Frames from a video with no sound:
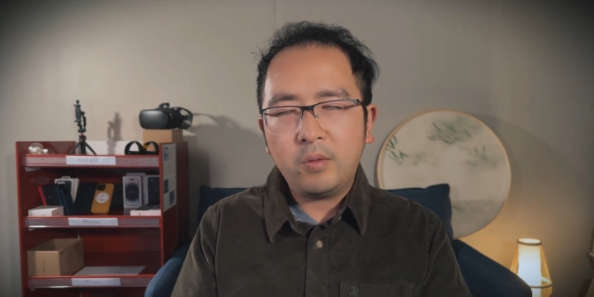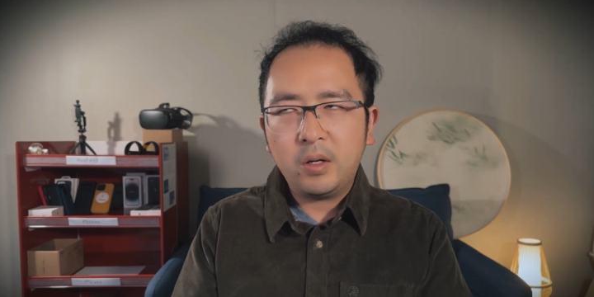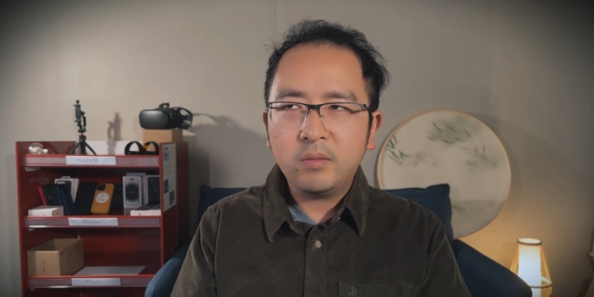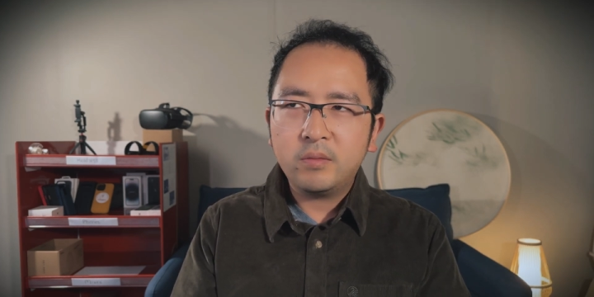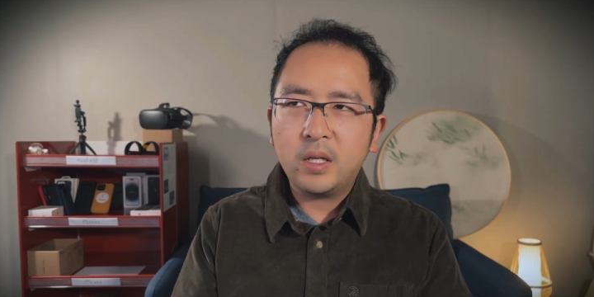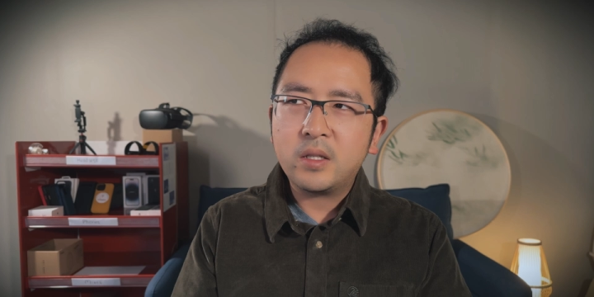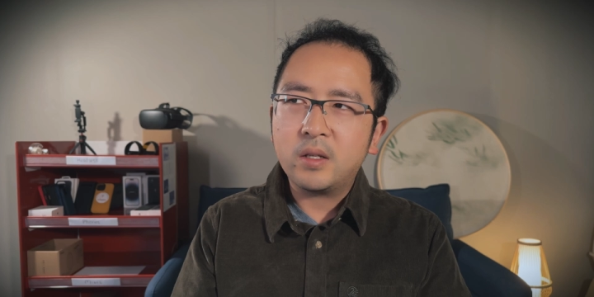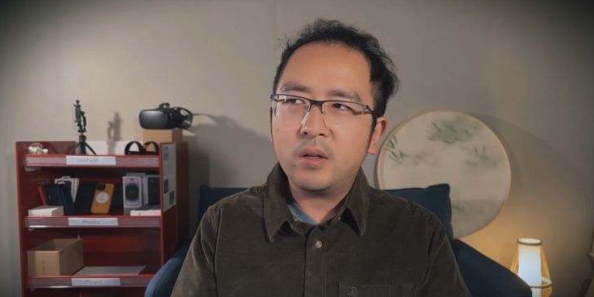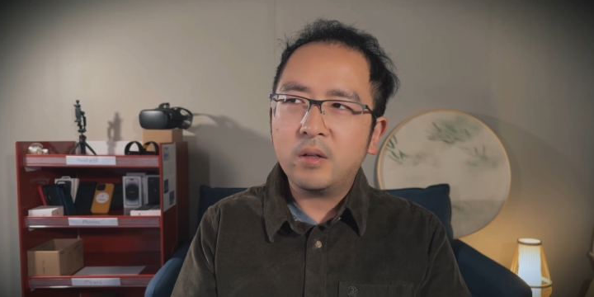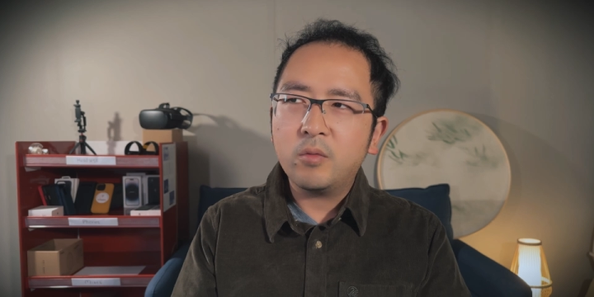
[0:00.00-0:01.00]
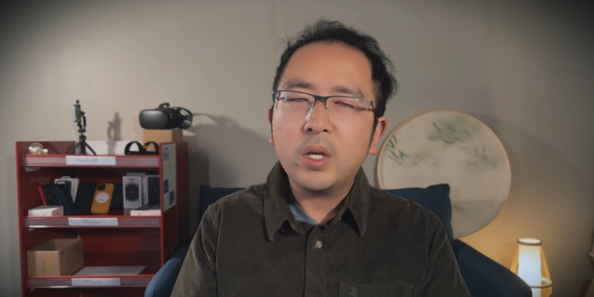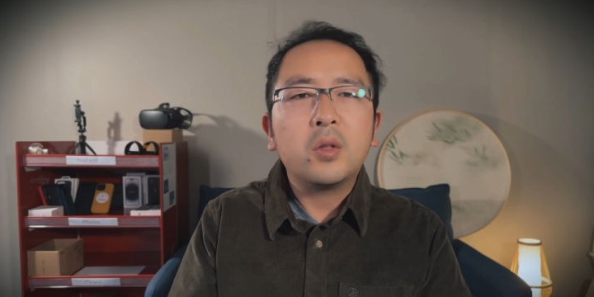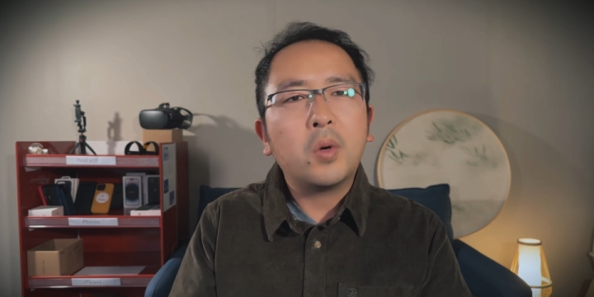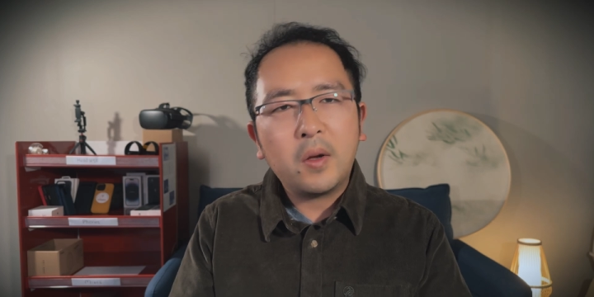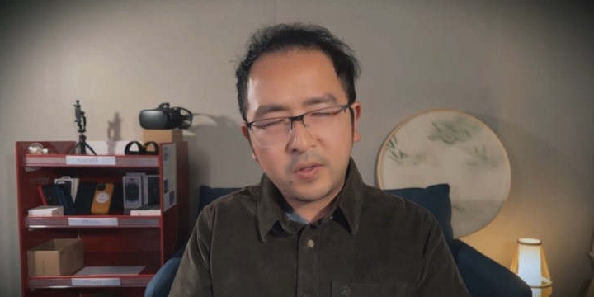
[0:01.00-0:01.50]
Well, that's a weird
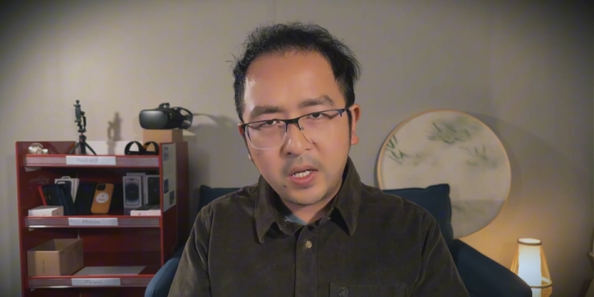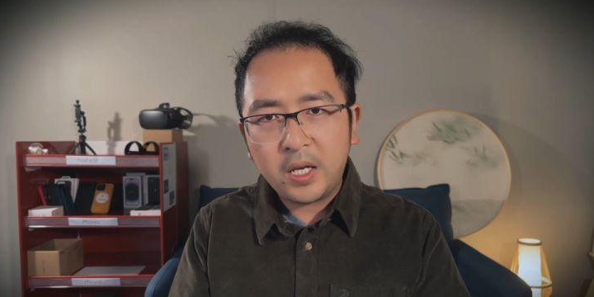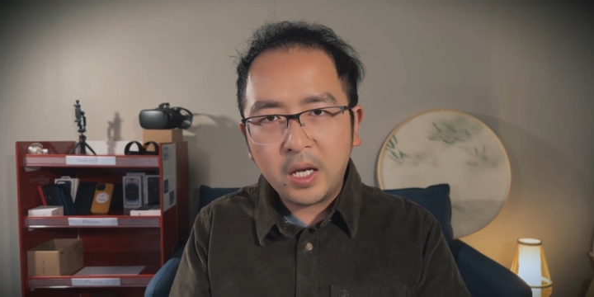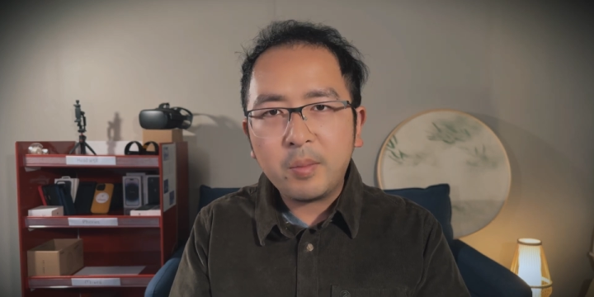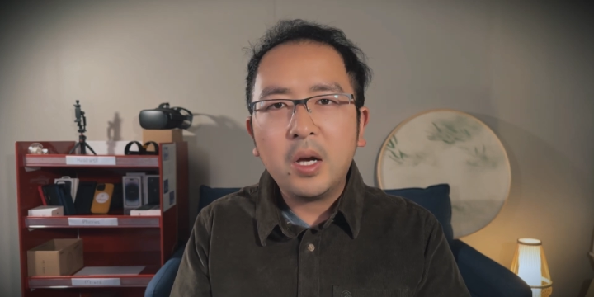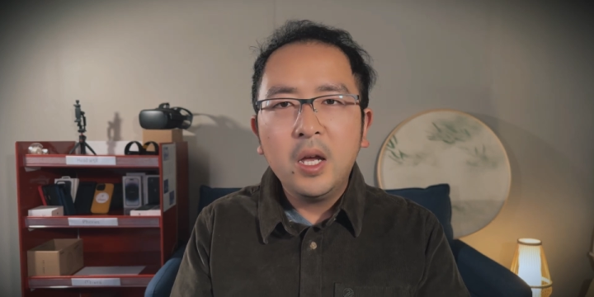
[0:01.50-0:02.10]
way of saying it, but